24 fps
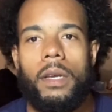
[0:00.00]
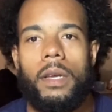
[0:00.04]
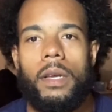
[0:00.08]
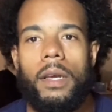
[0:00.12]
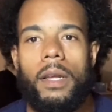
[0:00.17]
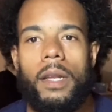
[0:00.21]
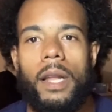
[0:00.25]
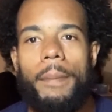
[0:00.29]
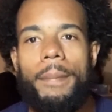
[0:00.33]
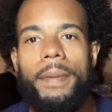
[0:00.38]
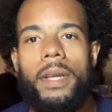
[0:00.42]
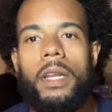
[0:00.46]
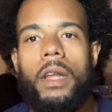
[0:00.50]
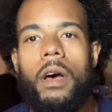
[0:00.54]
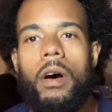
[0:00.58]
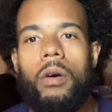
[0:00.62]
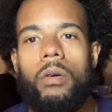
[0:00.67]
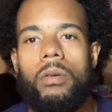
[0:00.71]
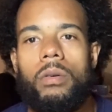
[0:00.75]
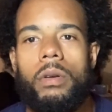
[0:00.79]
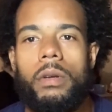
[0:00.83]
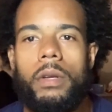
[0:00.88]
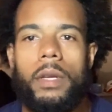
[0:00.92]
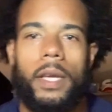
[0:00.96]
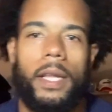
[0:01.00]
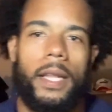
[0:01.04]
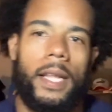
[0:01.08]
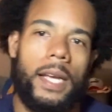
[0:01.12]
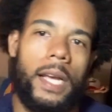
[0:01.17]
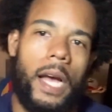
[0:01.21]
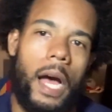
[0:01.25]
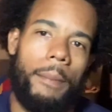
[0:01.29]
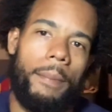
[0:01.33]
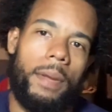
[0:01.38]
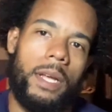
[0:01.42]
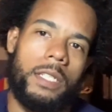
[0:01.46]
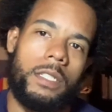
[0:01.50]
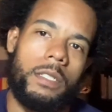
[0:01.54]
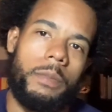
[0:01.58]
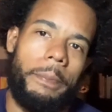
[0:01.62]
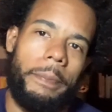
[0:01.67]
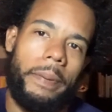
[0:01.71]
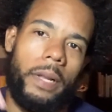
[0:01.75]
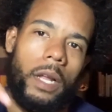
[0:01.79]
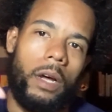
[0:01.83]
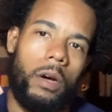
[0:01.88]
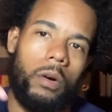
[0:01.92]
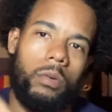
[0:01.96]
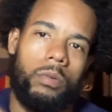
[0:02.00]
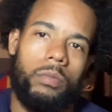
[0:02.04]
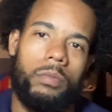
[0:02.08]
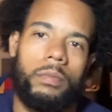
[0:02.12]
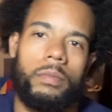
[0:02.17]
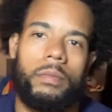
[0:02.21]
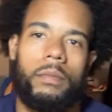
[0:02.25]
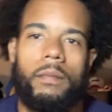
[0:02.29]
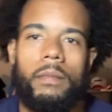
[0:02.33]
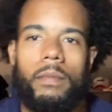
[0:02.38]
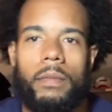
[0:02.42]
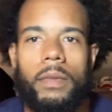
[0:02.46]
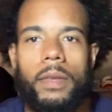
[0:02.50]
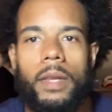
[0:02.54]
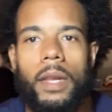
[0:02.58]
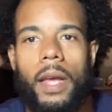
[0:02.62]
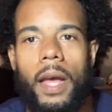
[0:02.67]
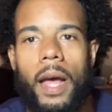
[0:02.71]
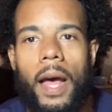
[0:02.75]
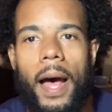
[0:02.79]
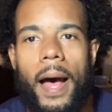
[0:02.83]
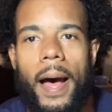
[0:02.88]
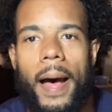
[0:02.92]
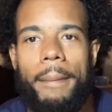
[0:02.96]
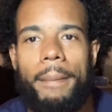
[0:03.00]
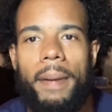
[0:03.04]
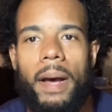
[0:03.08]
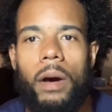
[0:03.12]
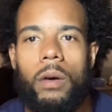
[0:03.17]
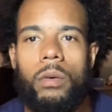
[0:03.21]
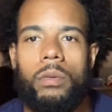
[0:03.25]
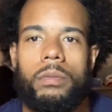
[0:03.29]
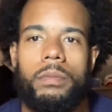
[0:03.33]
Let me know in the comments below. I'm out.